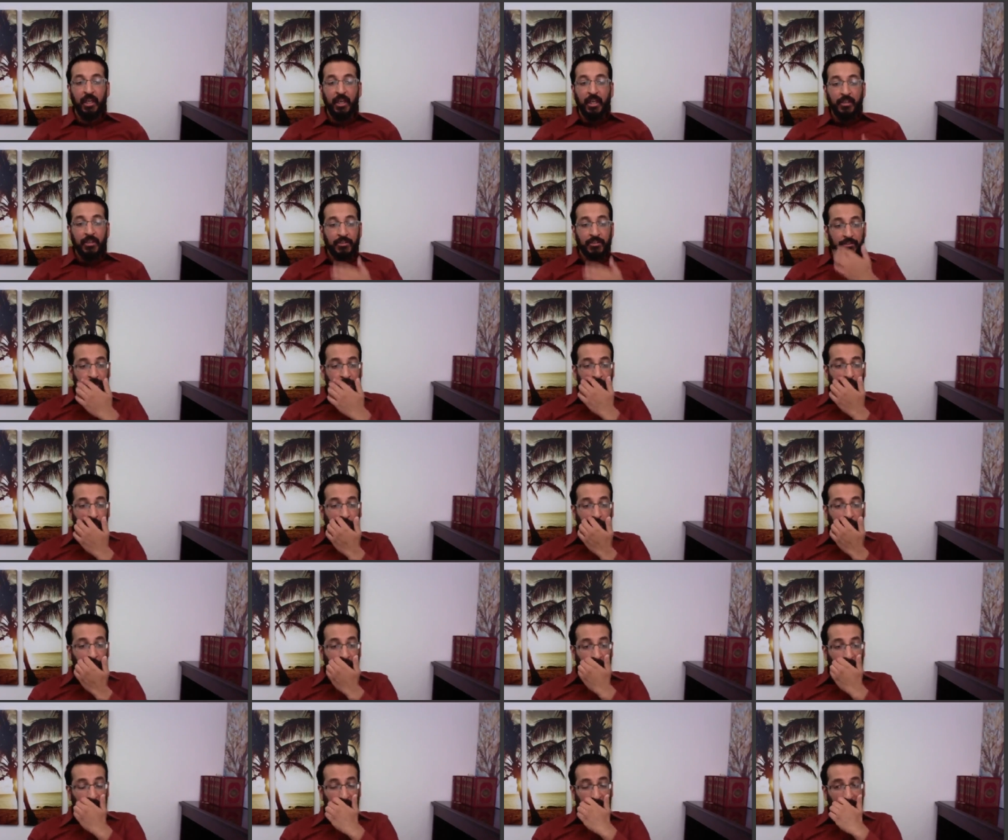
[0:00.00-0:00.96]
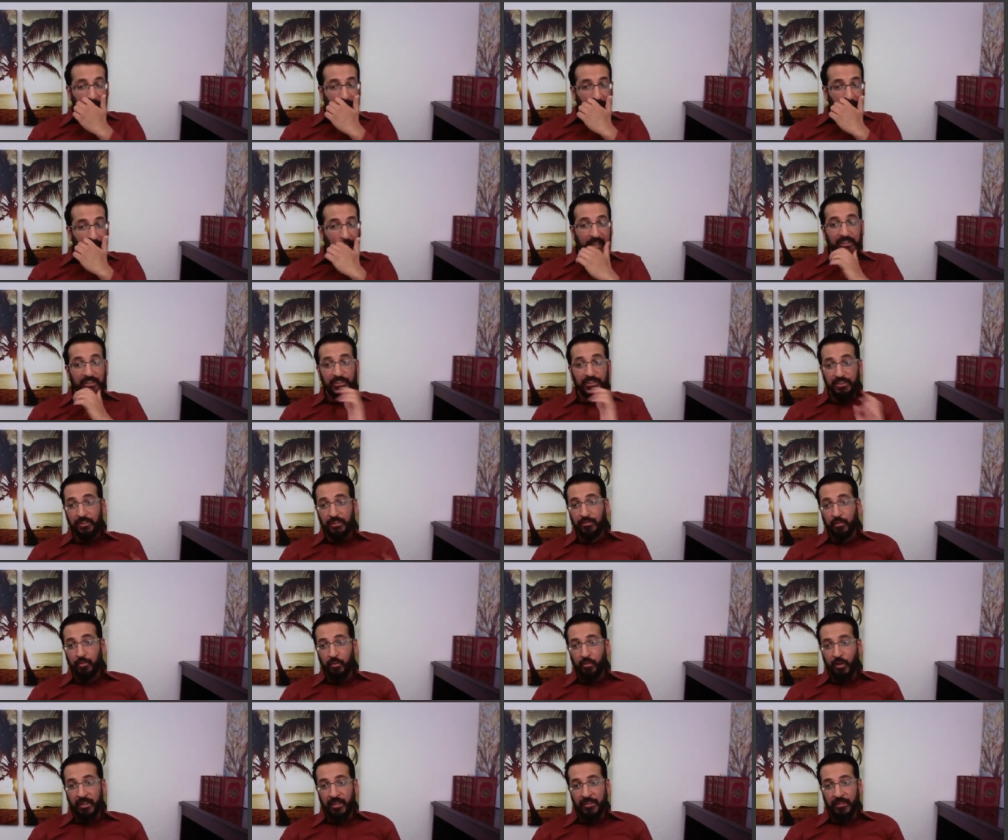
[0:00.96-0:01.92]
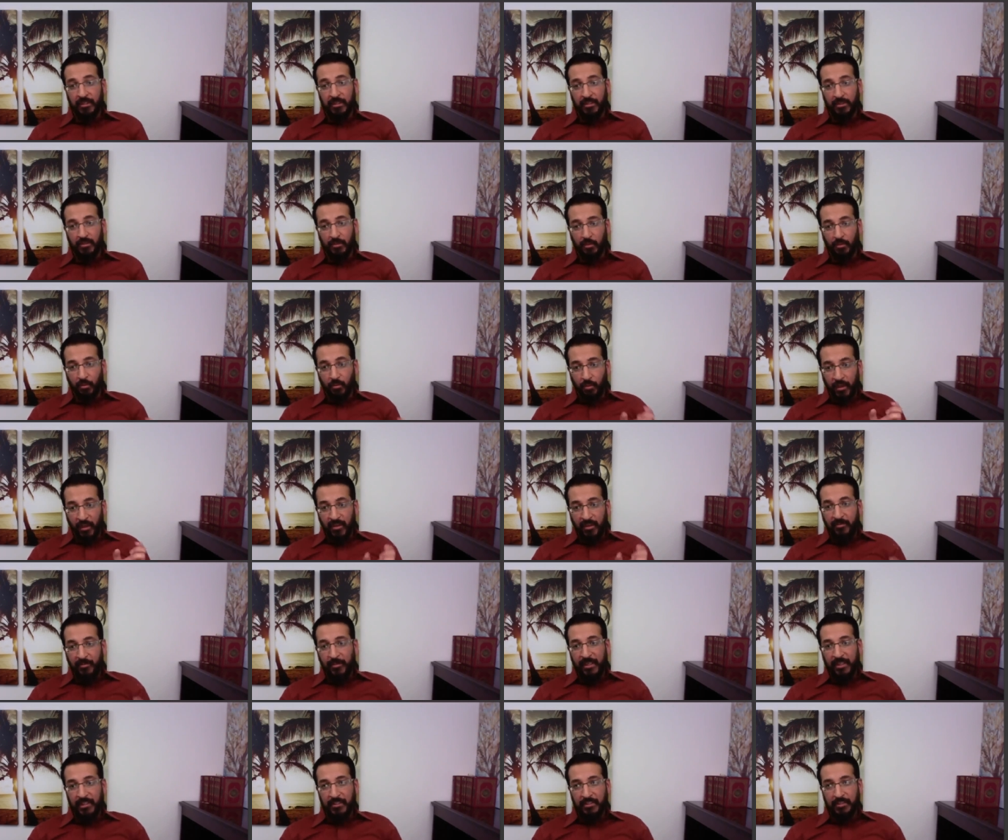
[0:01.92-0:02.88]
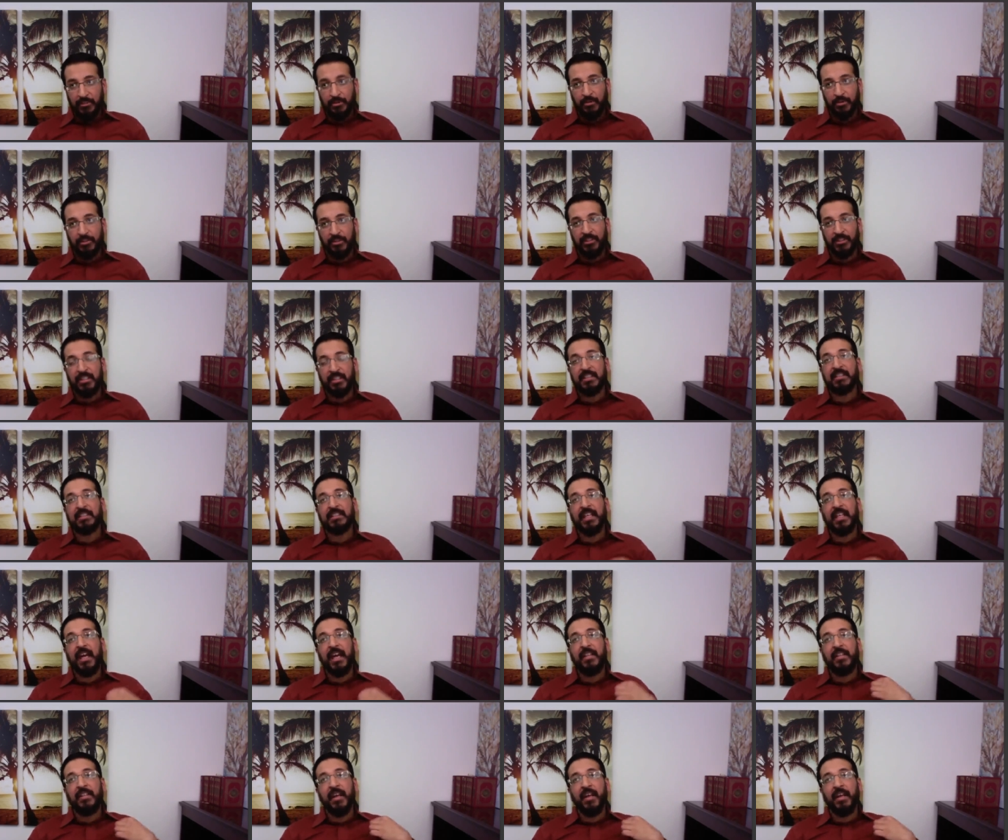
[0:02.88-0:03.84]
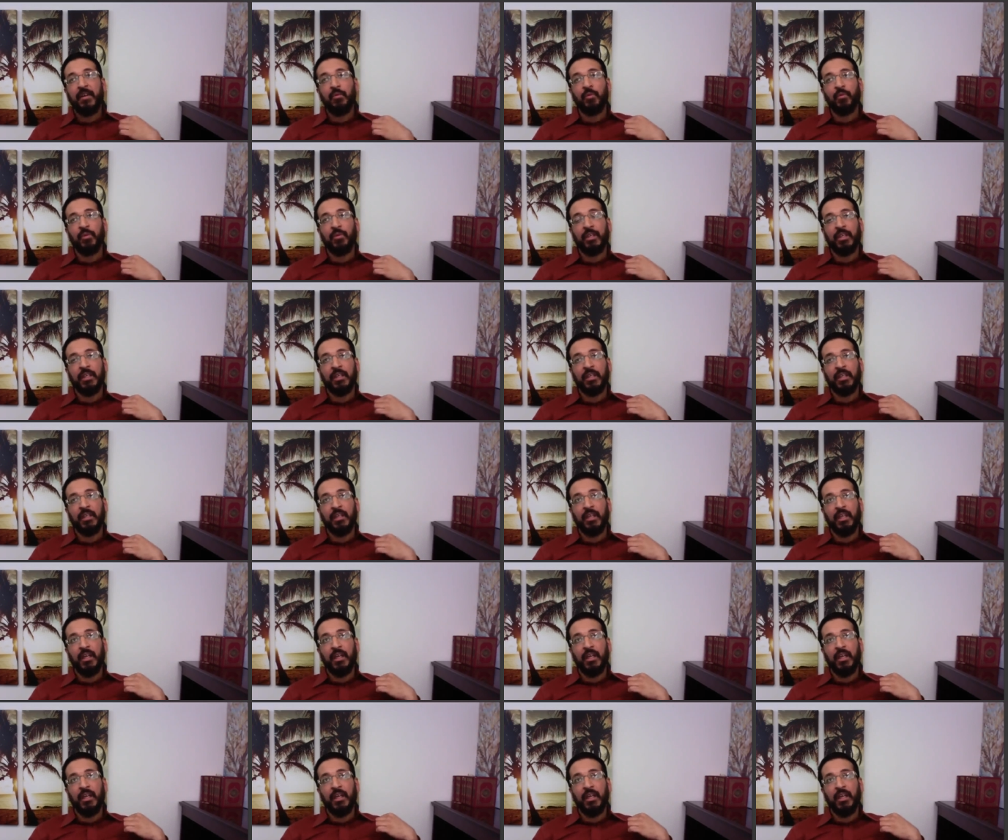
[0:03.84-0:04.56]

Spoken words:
So dua is just one of many tools. And it's sad that we